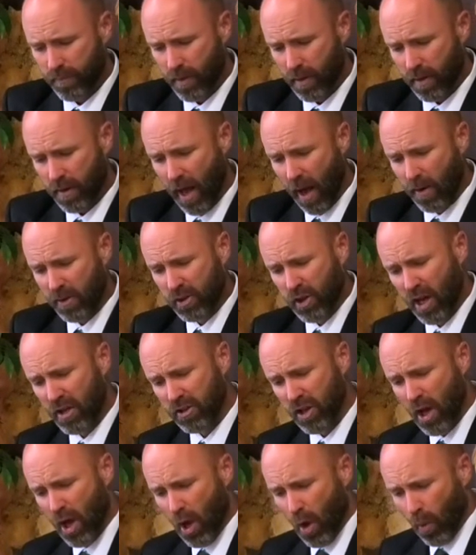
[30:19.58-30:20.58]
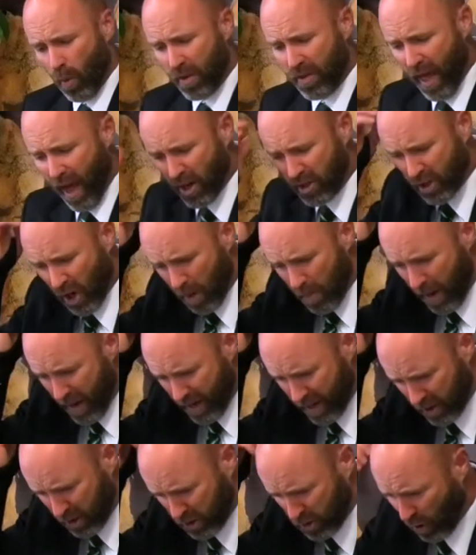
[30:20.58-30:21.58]
Now it says, when thou shalt make
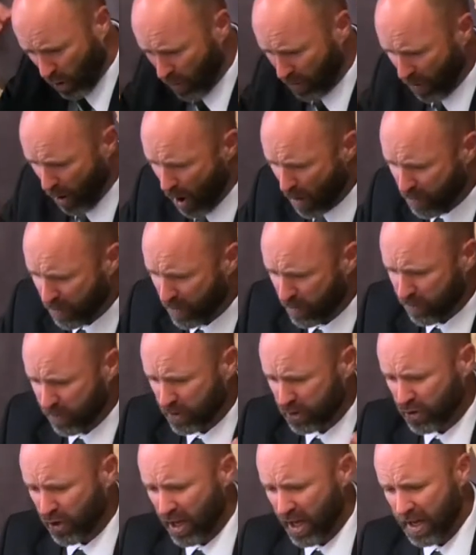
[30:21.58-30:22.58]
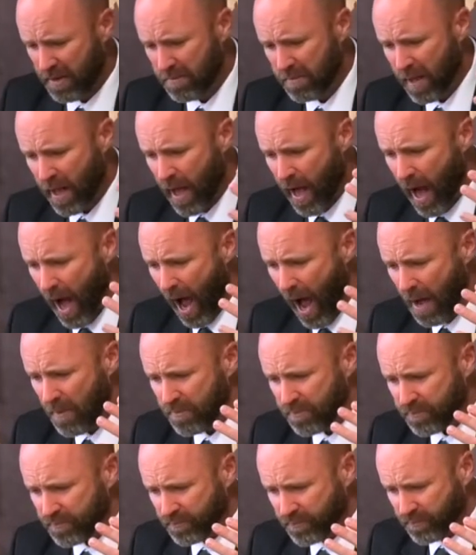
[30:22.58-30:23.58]
his soul an offering for sin, uh,
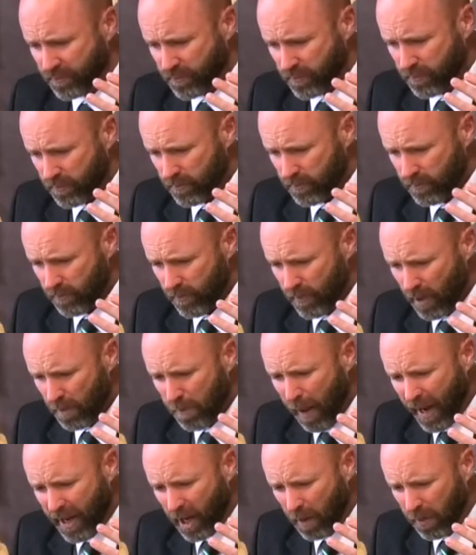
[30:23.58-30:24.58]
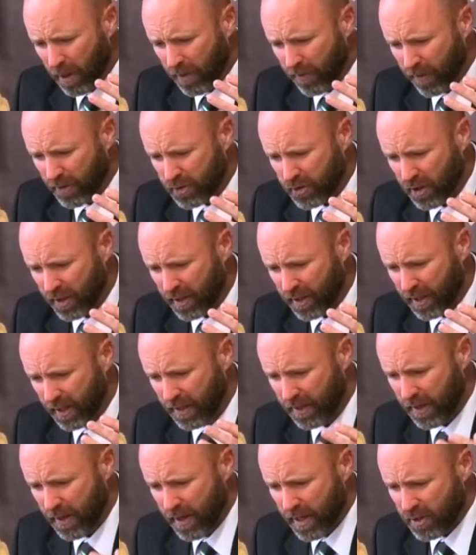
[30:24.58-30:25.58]
back up, look at verse 10
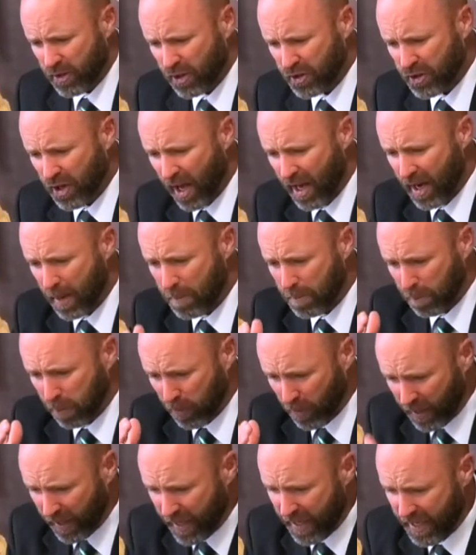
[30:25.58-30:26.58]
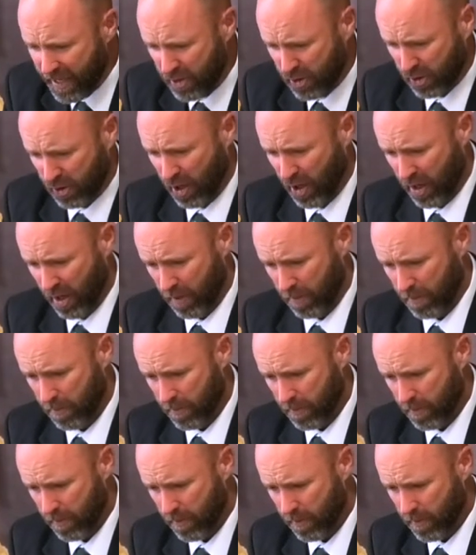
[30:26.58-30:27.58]
again. It says, yet it pleased him.
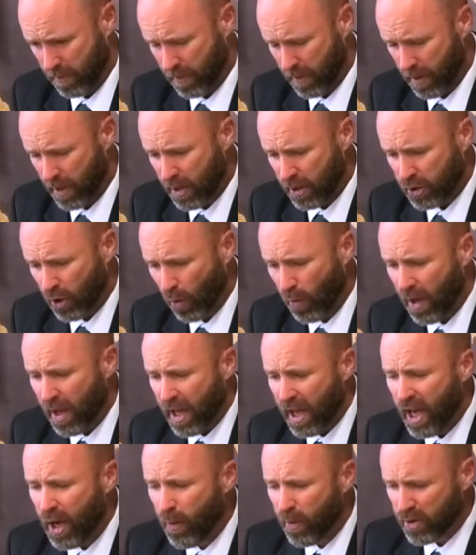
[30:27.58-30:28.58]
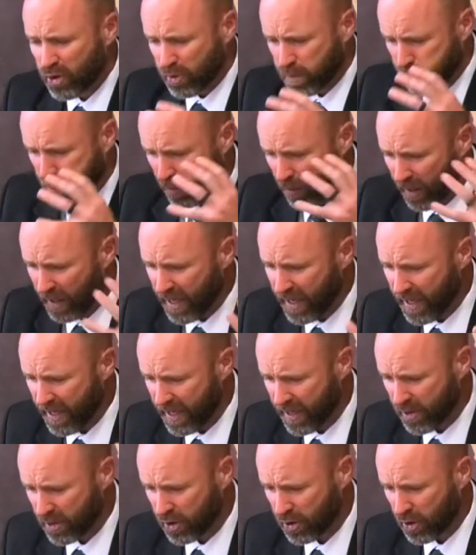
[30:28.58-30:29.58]
So he was
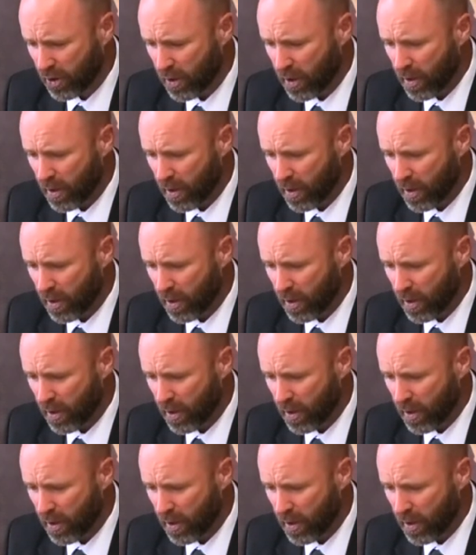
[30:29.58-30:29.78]
pleased